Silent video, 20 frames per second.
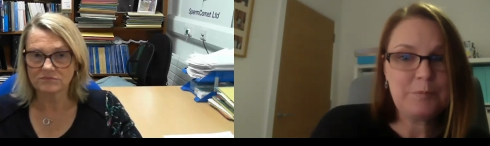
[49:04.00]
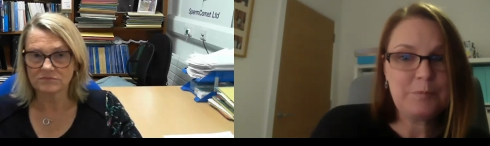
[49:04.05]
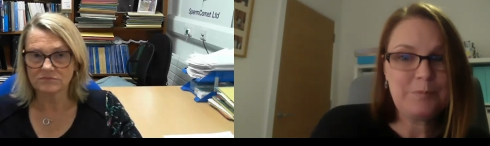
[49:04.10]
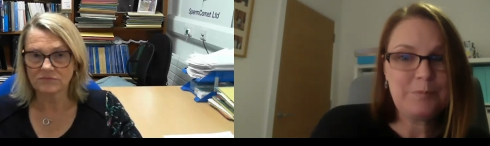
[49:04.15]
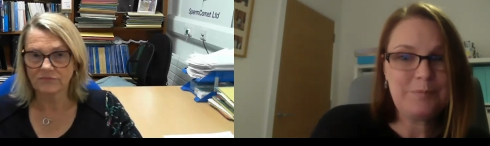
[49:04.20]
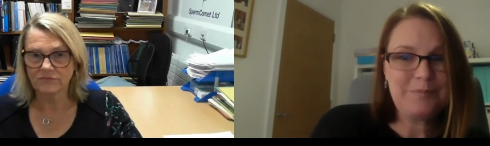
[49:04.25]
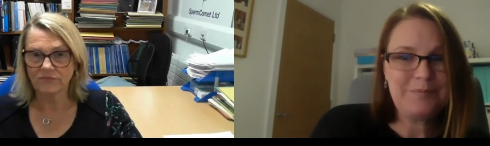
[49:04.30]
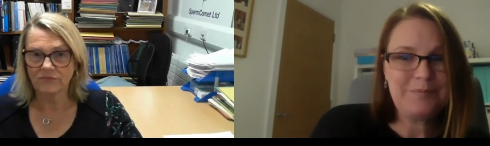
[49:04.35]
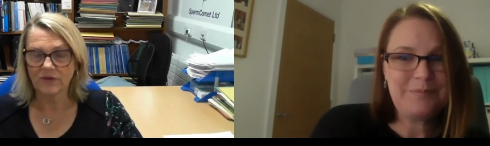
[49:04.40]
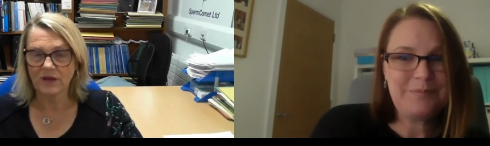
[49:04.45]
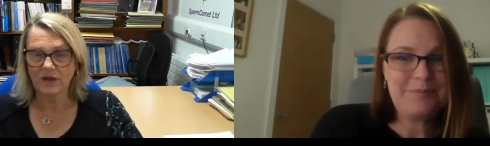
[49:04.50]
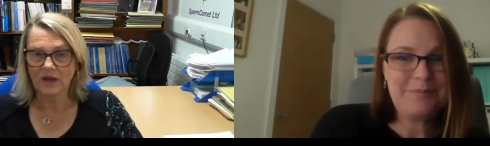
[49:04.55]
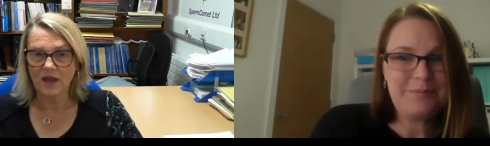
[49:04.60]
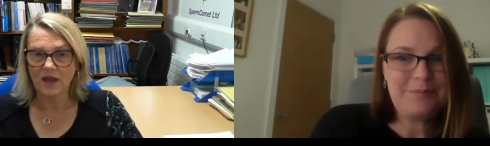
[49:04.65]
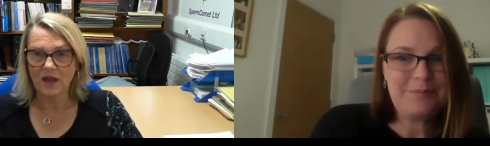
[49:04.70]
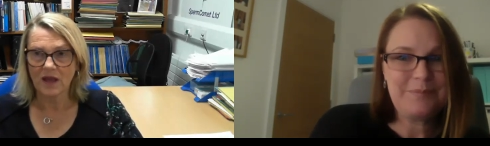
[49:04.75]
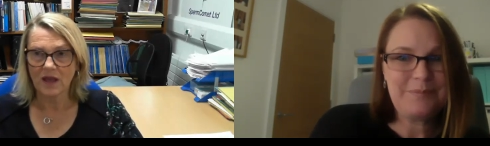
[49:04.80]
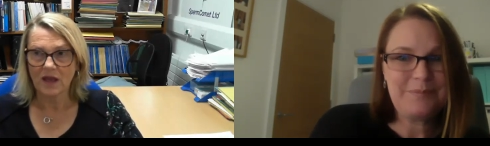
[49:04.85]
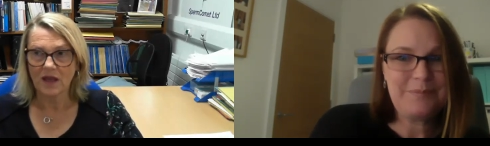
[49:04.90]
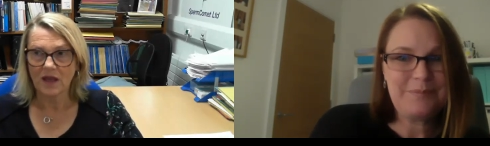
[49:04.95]

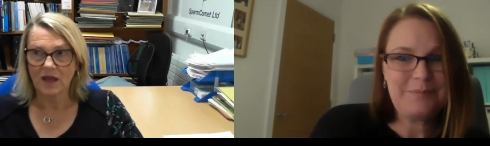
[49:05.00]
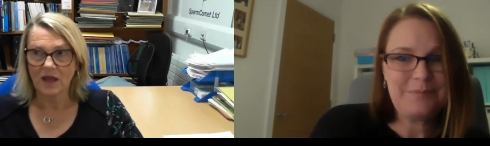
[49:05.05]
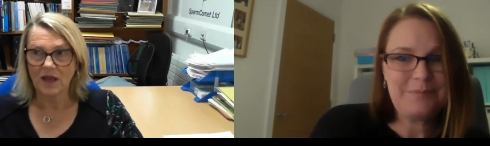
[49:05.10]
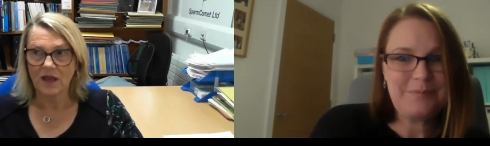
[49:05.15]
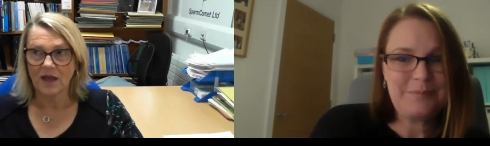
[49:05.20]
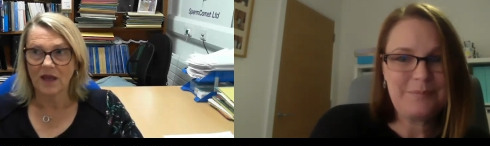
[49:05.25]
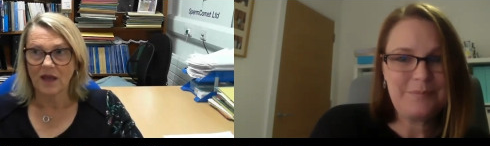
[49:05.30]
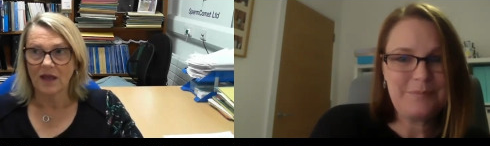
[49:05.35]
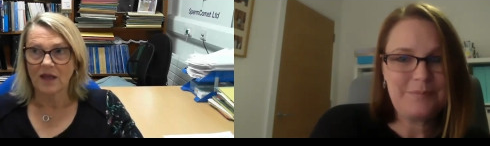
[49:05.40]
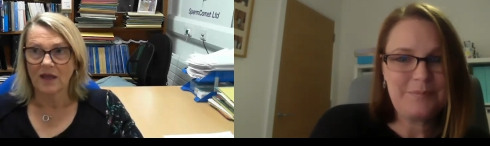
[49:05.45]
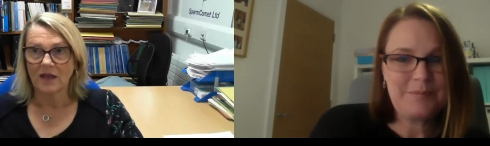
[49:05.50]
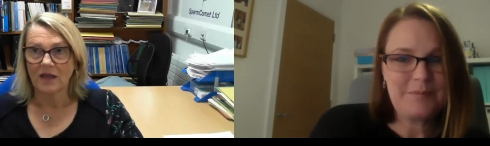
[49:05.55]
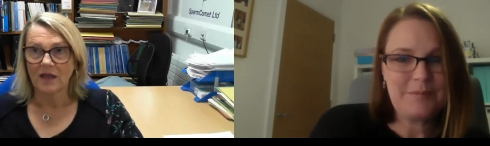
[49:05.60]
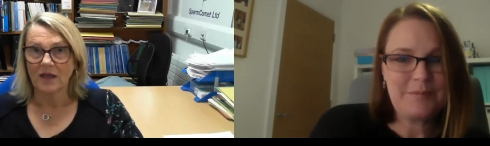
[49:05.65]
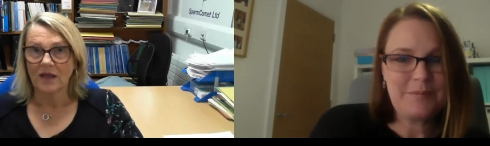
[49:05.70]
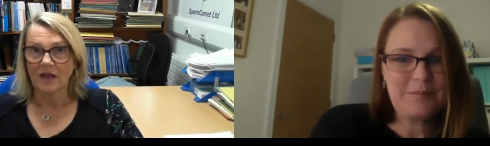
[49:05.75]
Nothing is said.